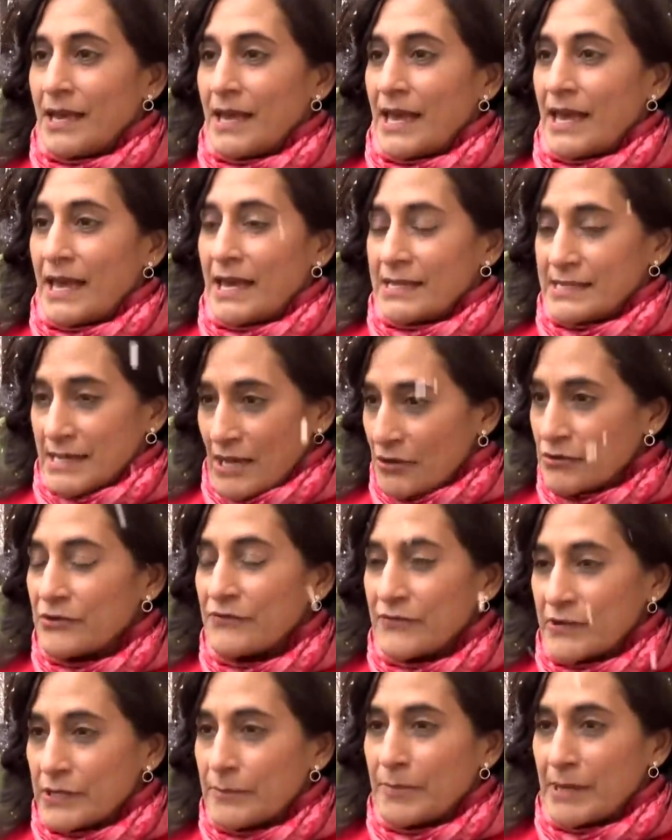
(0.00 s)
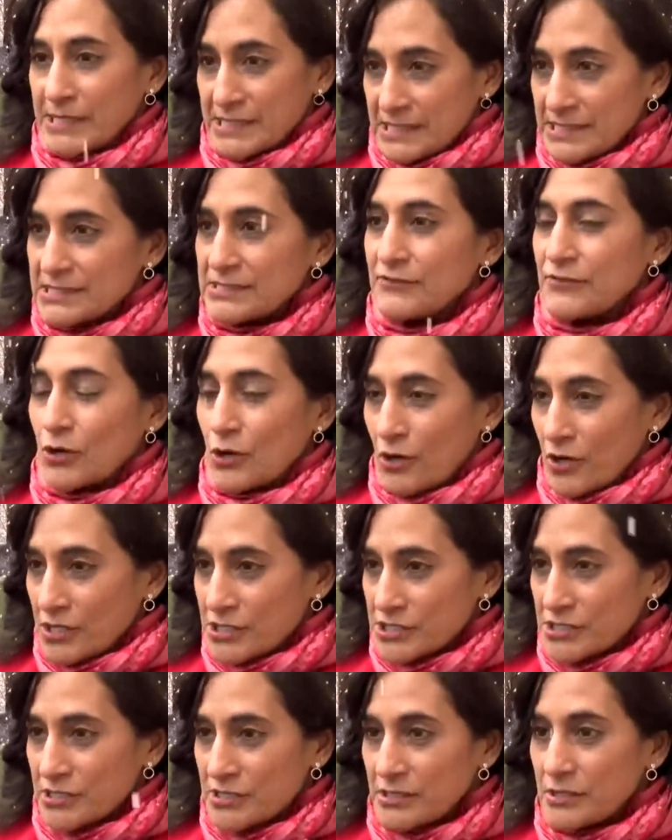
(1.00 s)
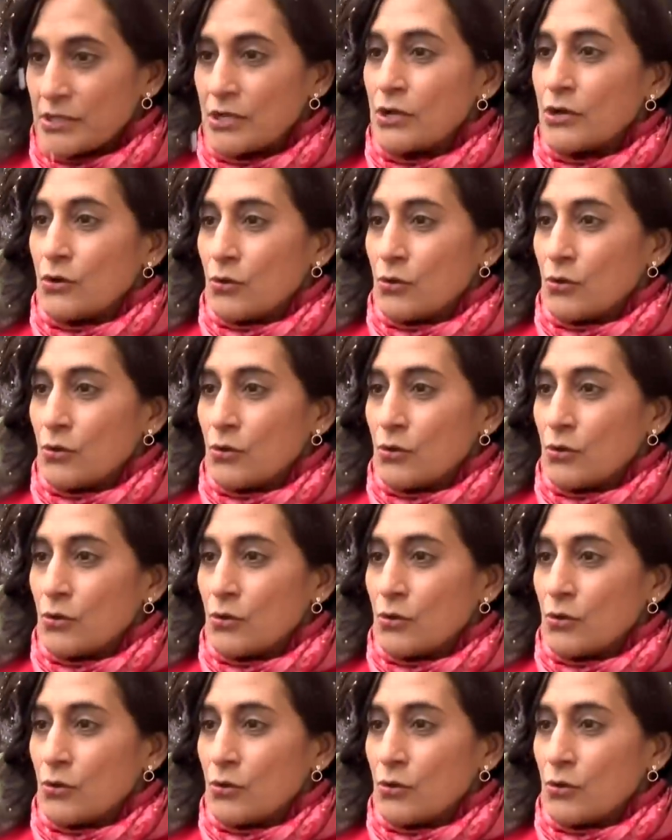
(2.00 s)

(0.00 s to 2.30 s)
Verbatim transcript: And out of an abundance of caution,